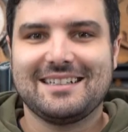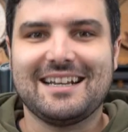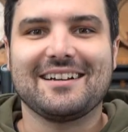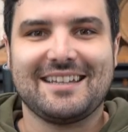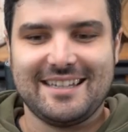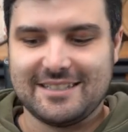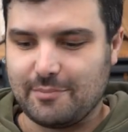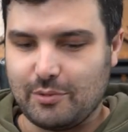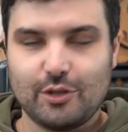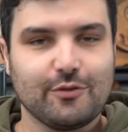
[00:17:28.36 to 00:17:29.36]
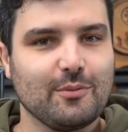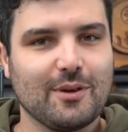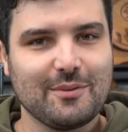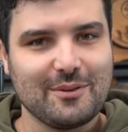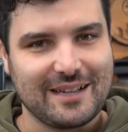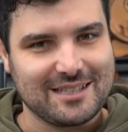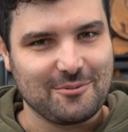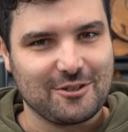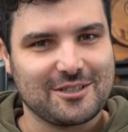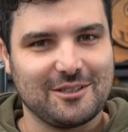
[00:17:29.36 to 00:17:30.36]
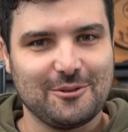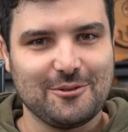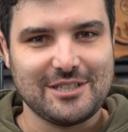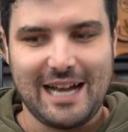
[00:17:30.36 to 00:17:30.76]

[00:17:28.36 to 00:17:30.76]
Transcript: Now here's the beautiful moment. We get to watch the louche